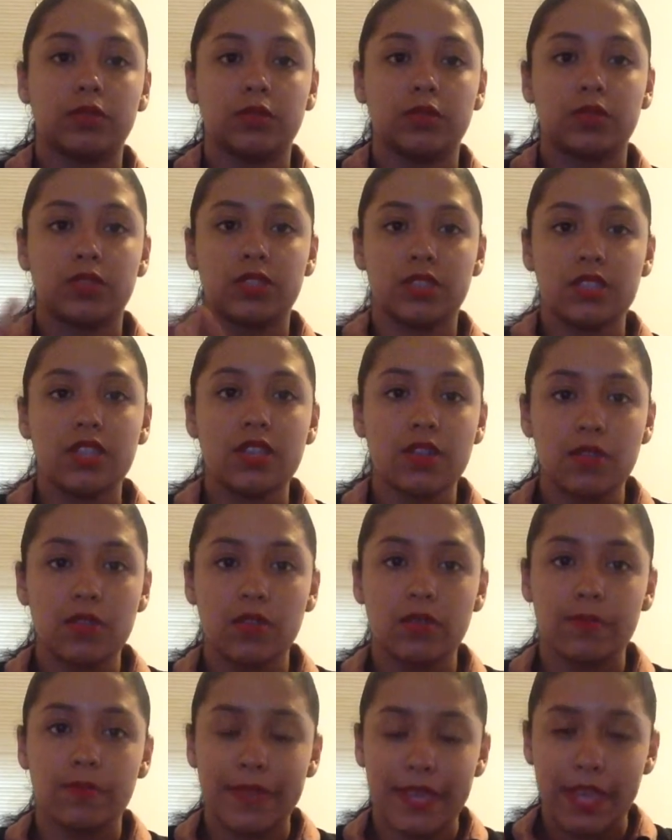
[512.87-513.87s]

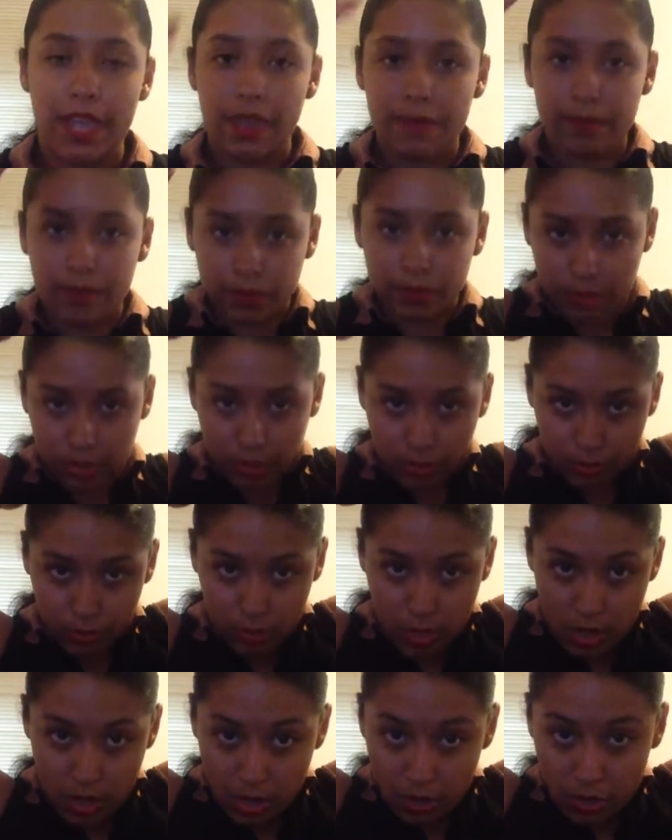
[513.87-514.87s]
still be able to
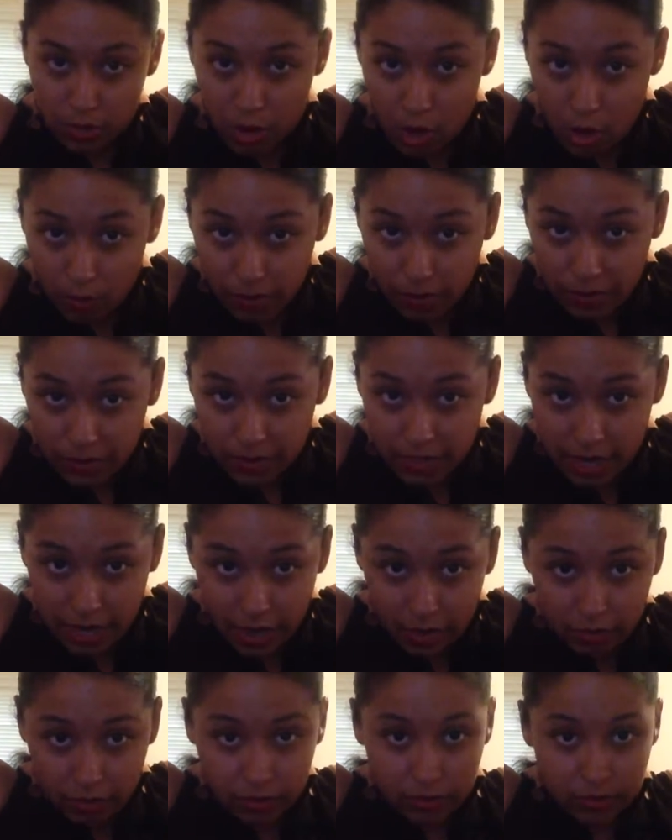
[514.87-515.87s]
comb it
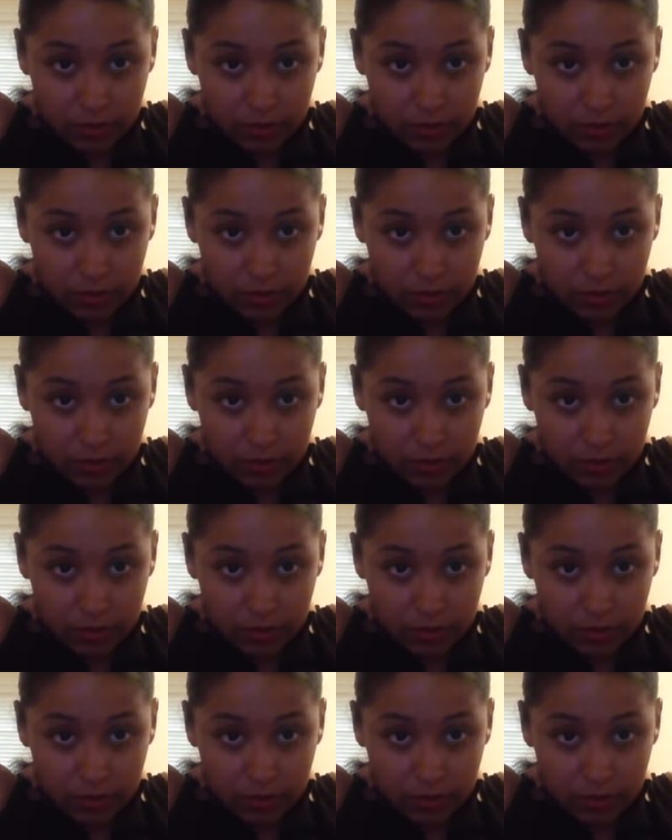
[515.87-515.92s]
down.